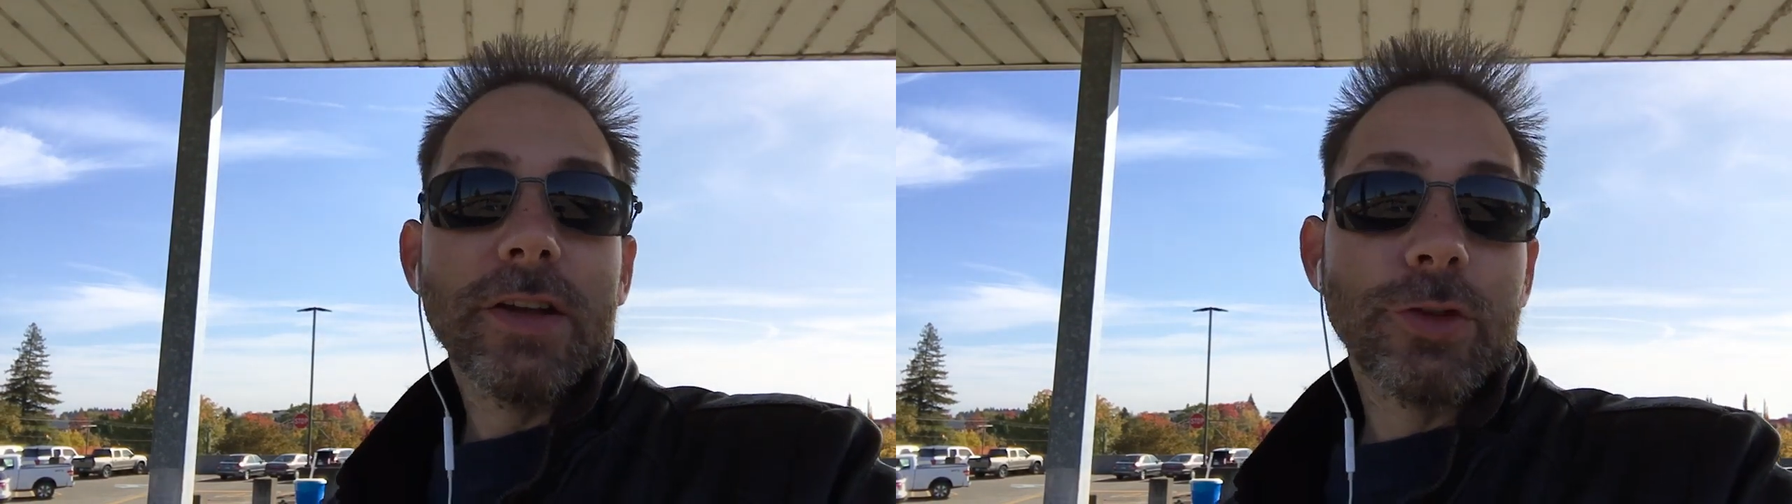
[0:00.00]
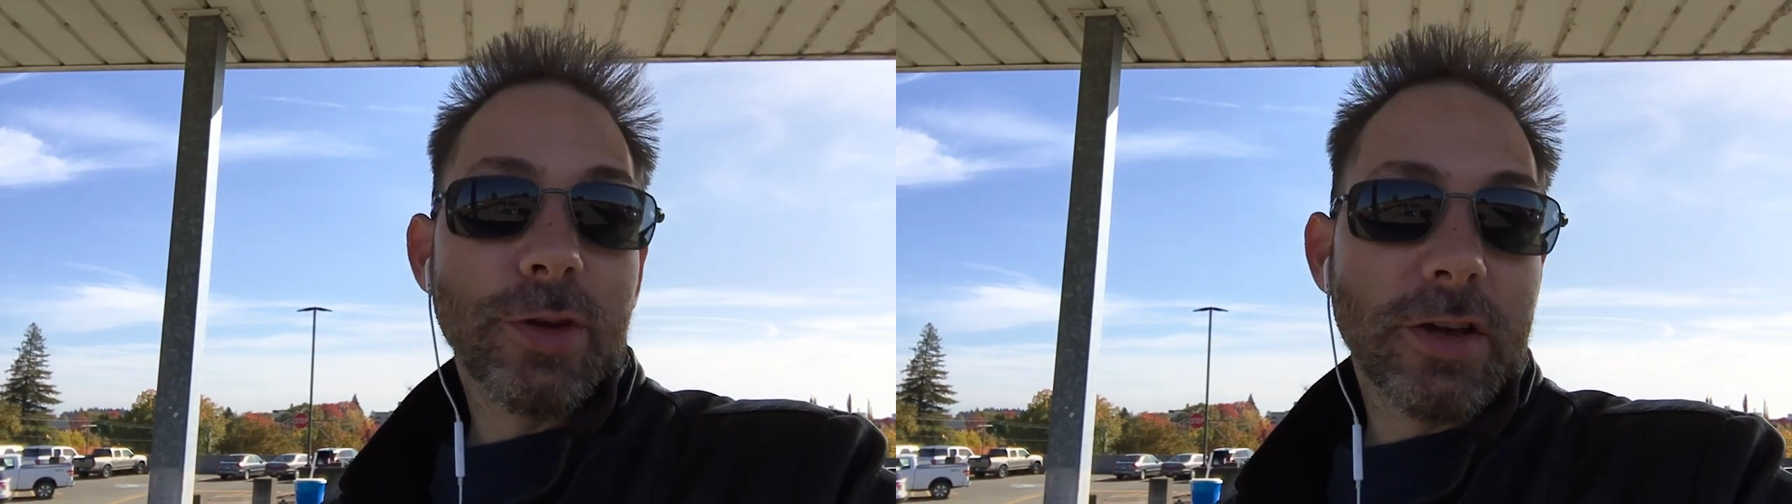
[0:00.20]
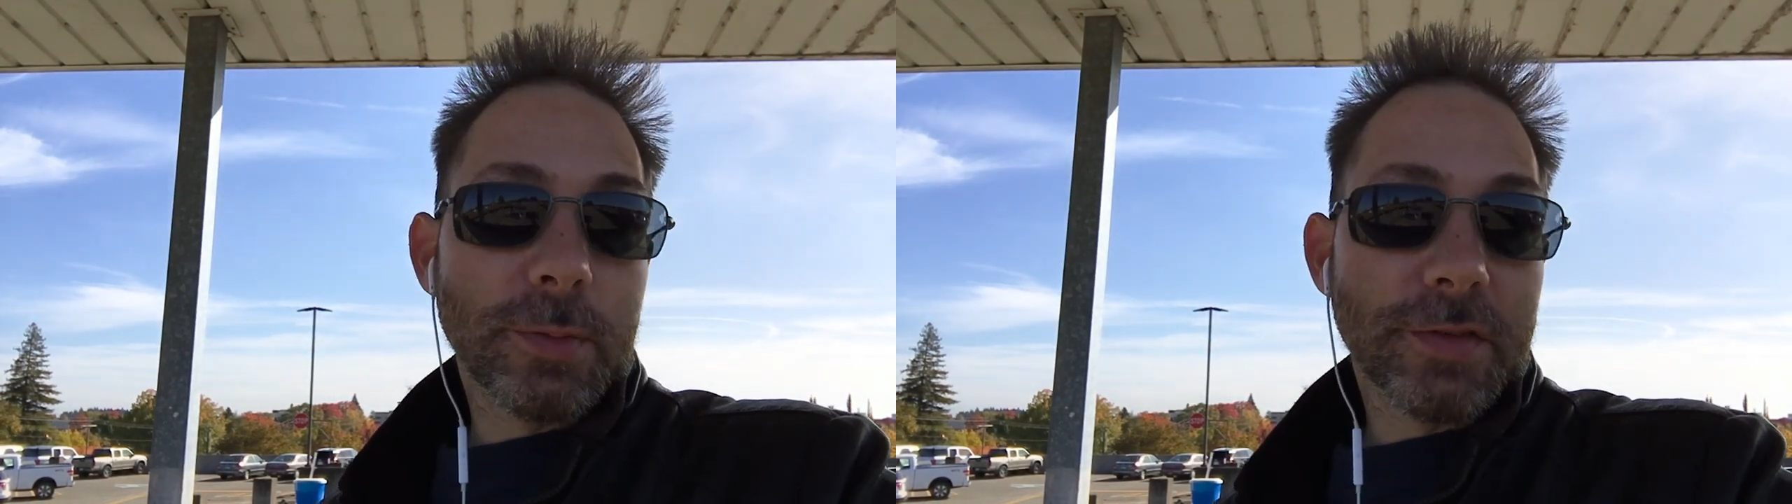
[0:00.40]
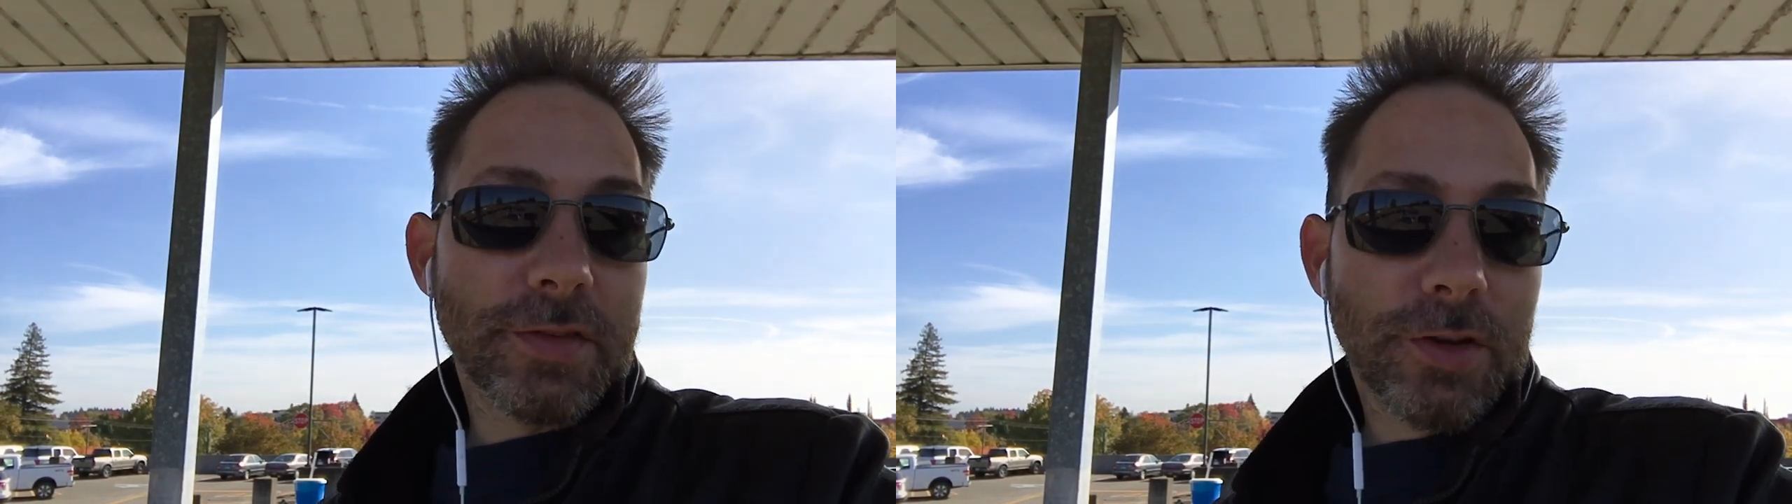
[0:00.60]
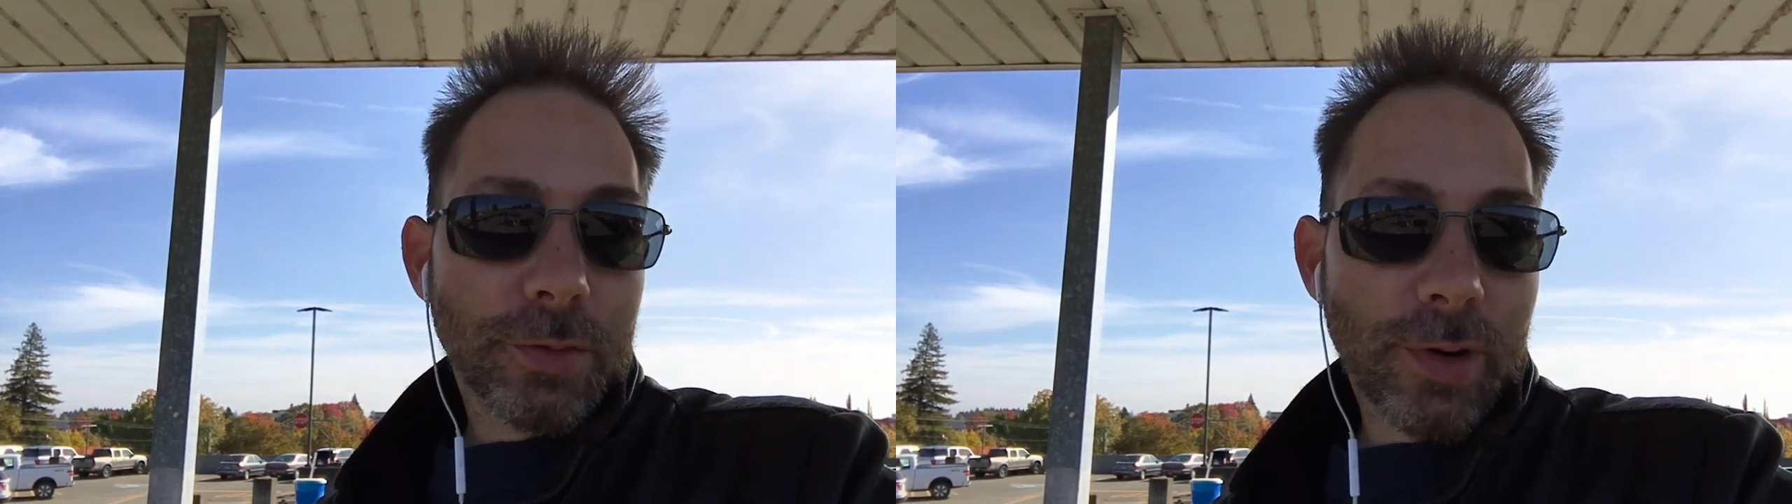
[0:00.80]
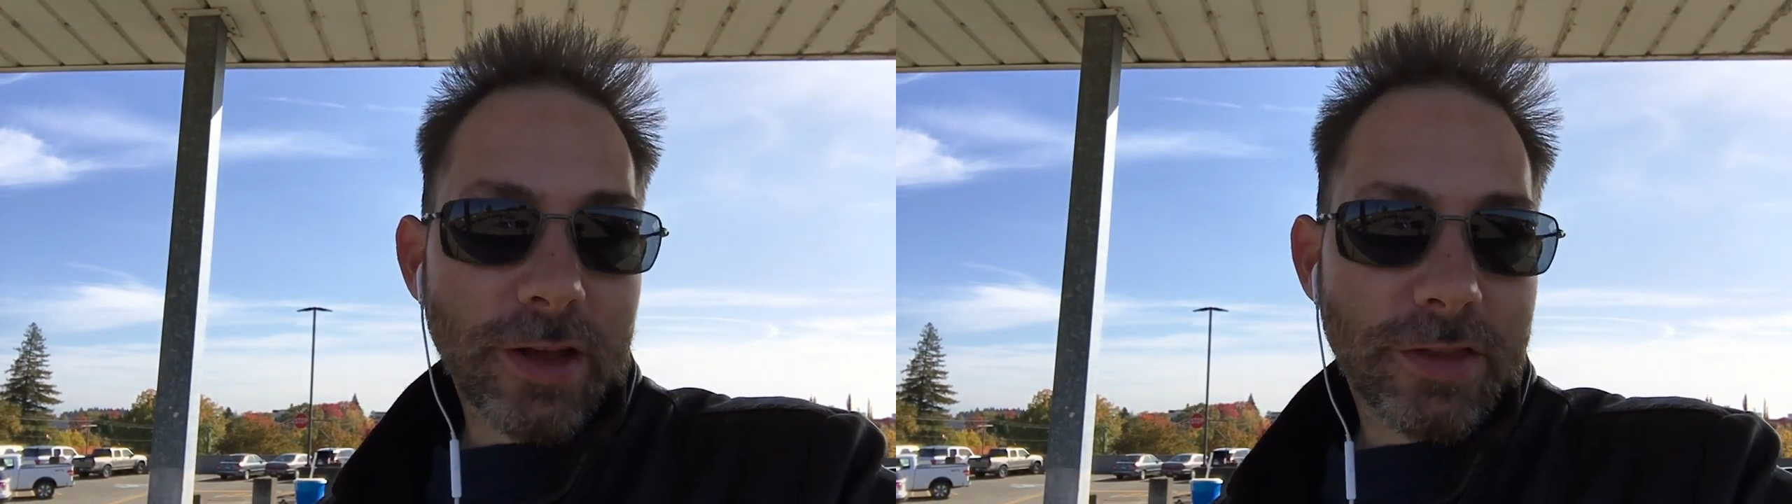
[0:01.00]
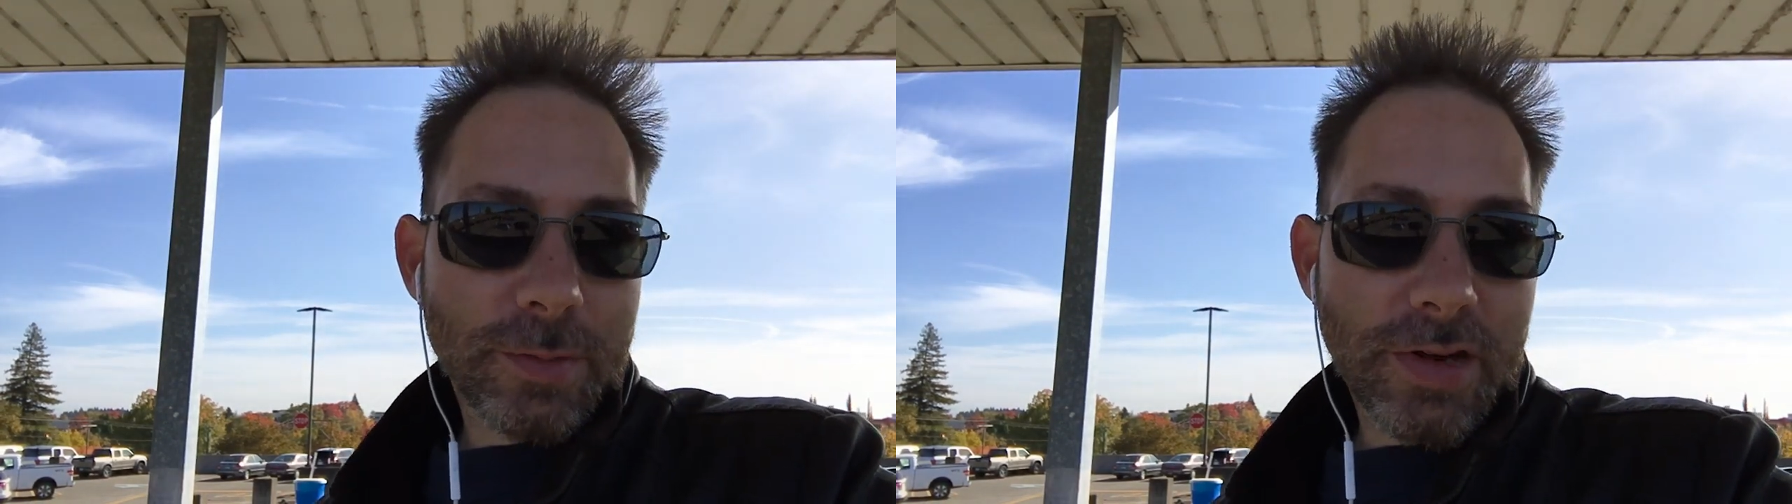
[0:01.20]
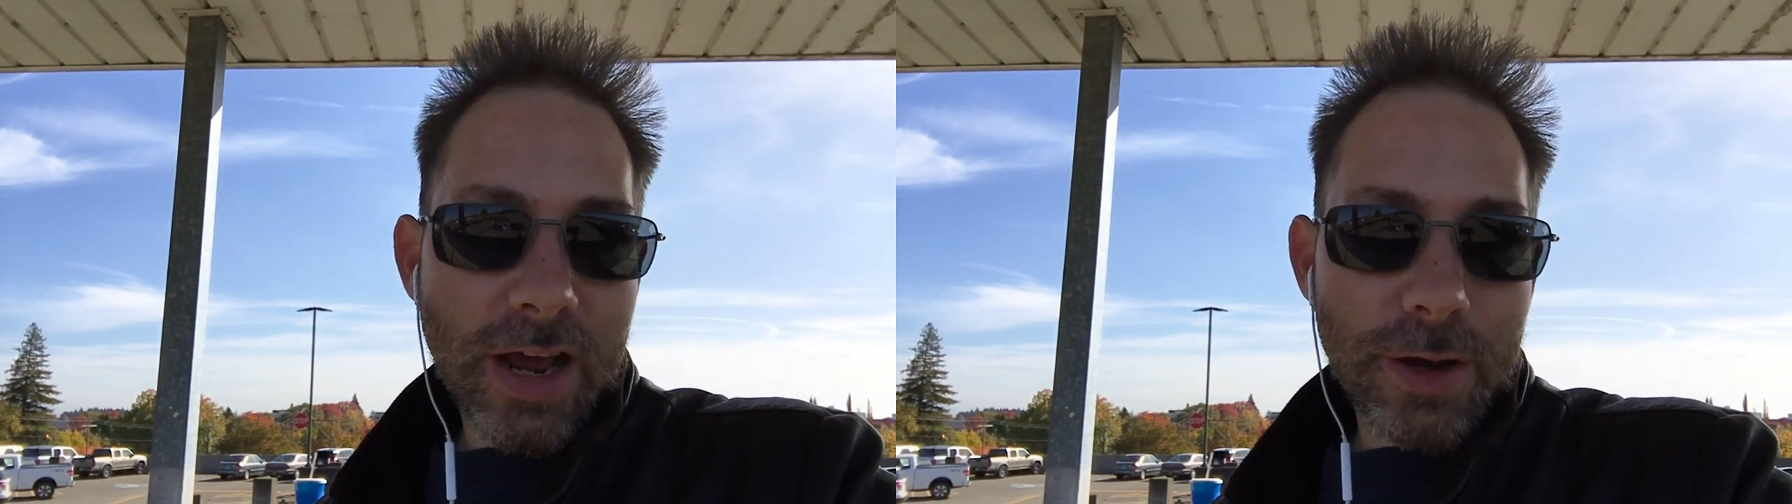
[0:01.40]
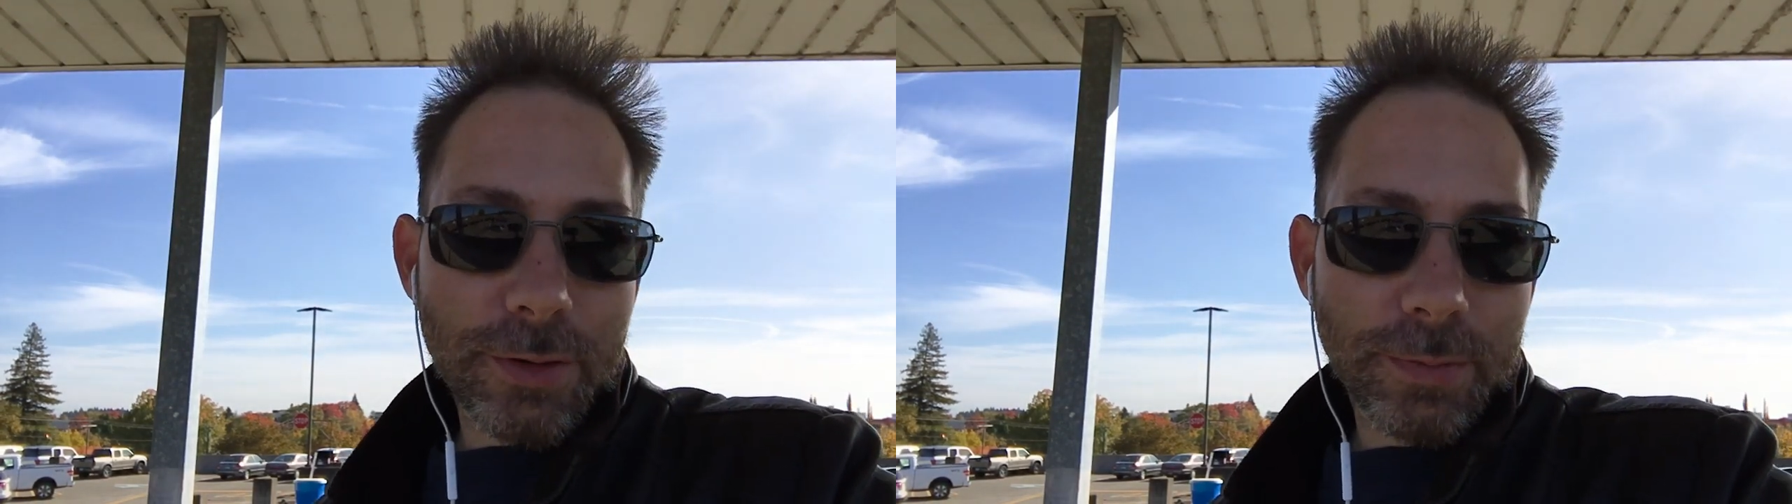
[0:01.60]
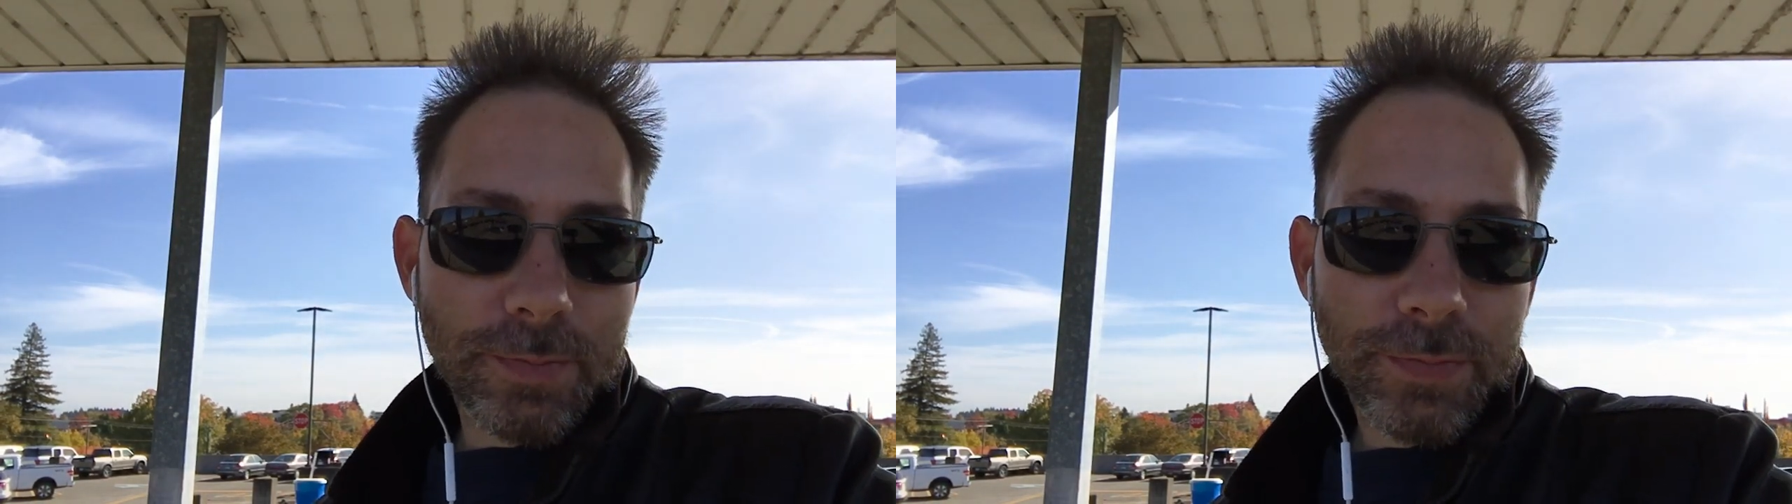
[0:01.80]
Dreams. Write them
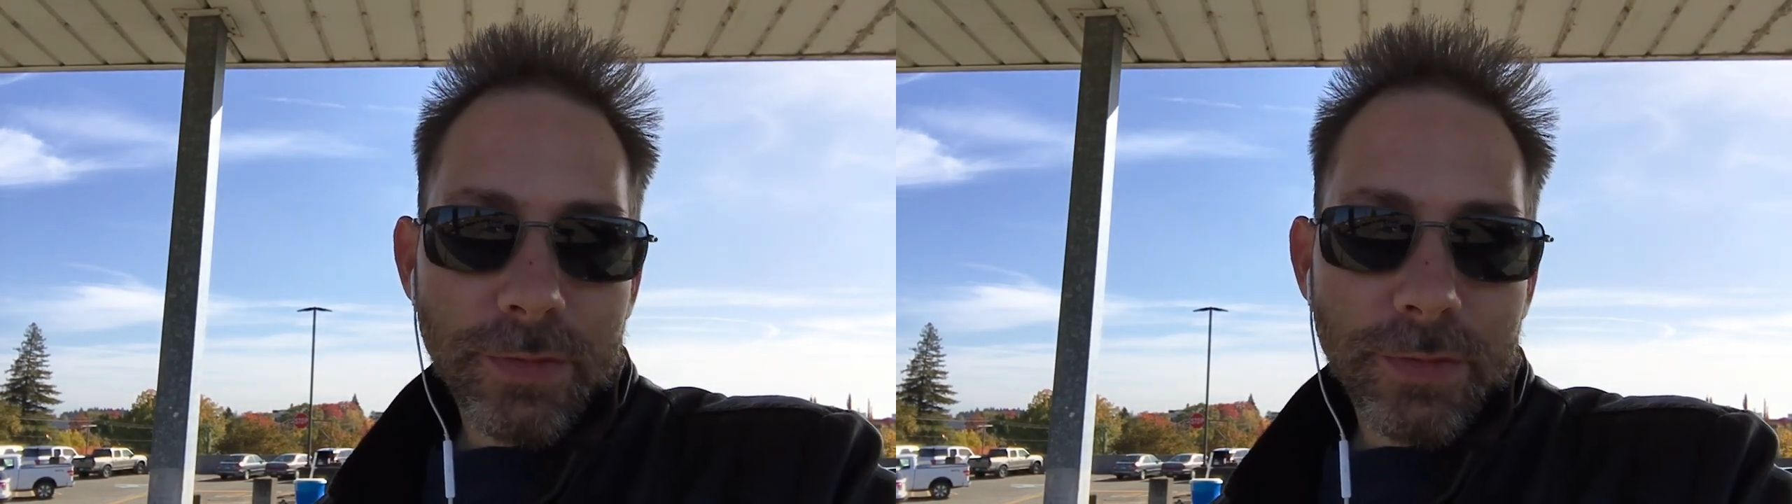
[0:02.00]
down.